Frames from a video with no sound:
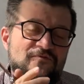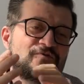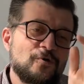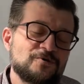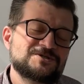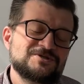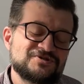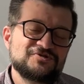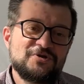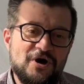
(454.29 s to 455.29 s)
Of course, it's
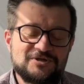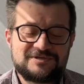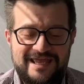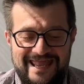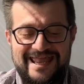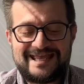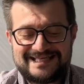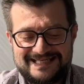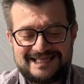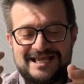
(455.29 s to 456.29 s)
not
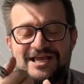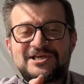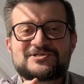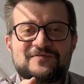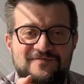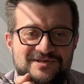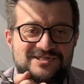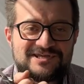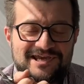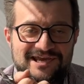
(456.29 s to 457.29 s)
as
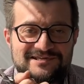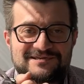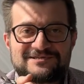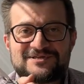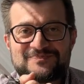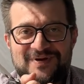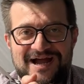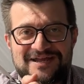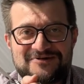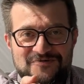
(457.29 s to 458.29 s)
sophisticated as
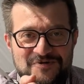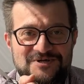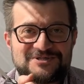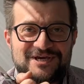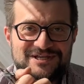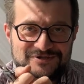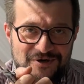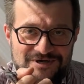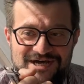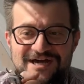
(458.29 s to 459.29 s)
buying Rolex
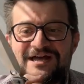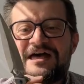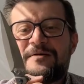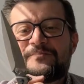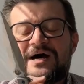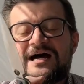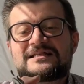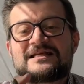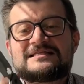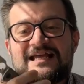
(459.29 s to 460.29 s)
Daytona,
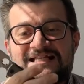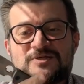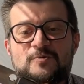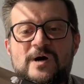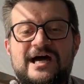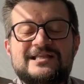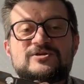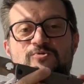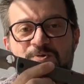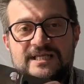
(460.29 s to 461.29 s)
but that's why
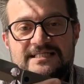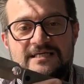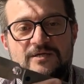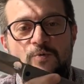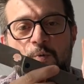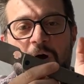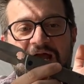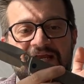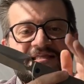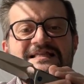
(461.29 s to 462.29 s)
the reason
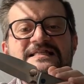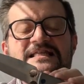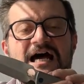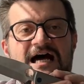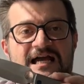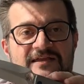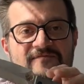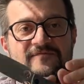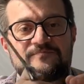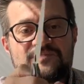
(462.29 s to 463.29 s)
why this knife,
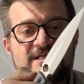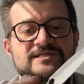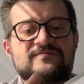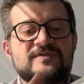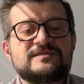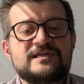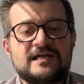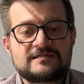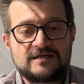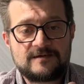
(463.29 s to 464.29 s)
this
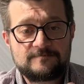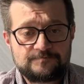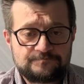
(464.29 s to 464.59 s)
Vendetta,